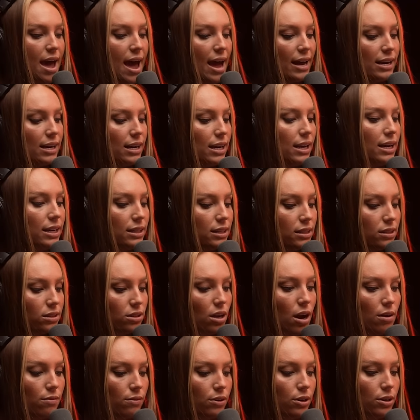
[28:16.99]
And he
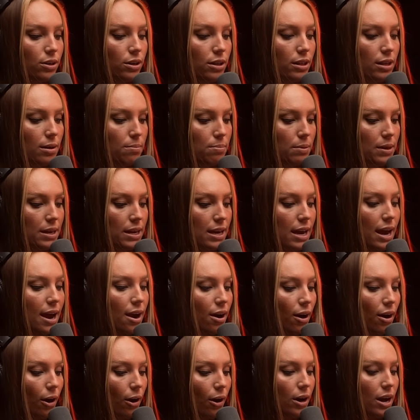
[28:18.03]
discovered that
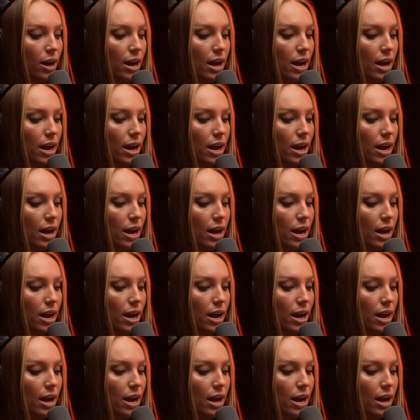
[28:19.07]
Pierre